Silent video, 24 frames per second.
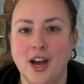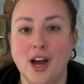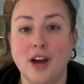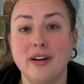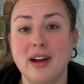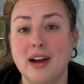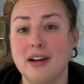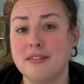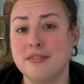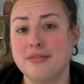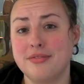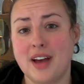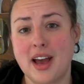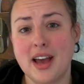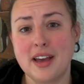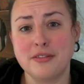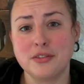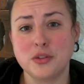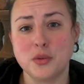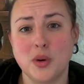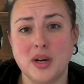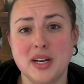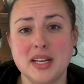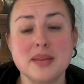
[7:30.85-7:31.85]
Around
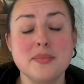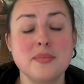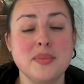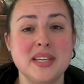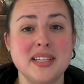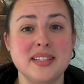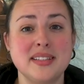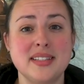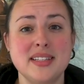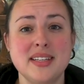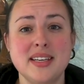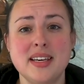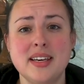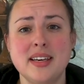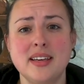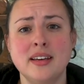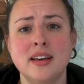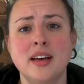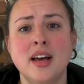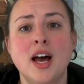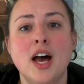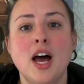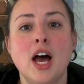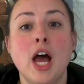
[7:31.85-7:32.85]
520
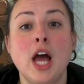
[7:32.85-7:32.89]
BCE,